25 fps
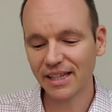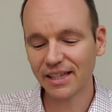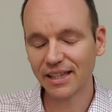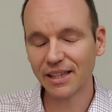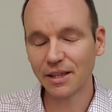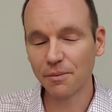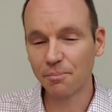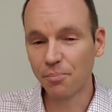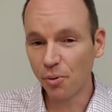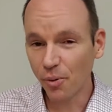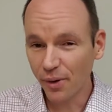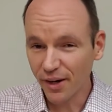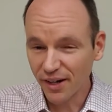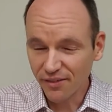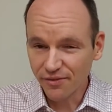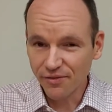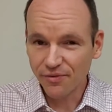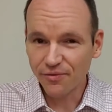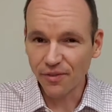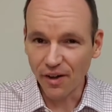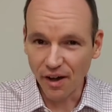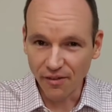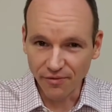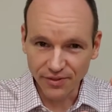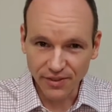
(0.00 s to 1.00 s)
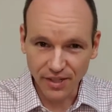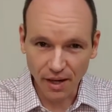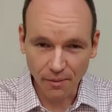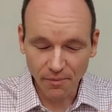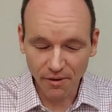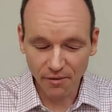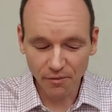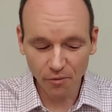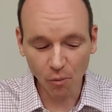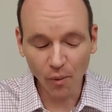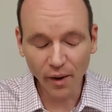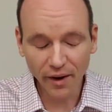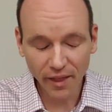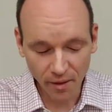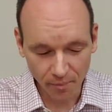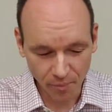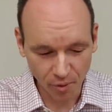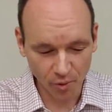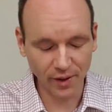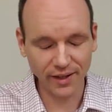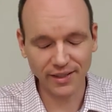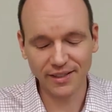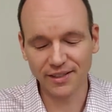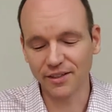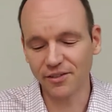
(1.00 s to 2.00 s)
The point of one of the
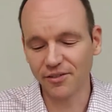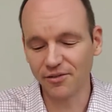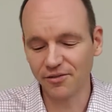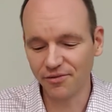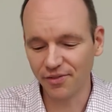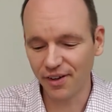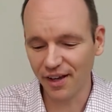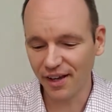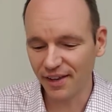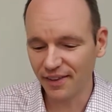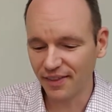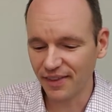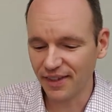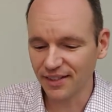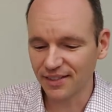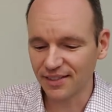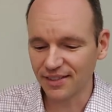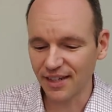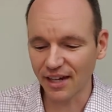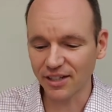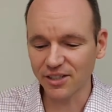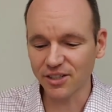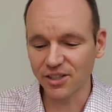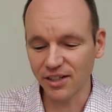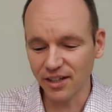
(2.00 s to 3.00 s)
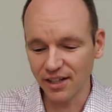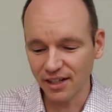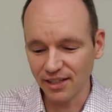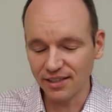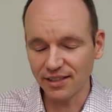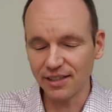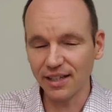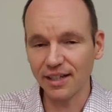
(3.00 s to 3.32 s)
points of this section is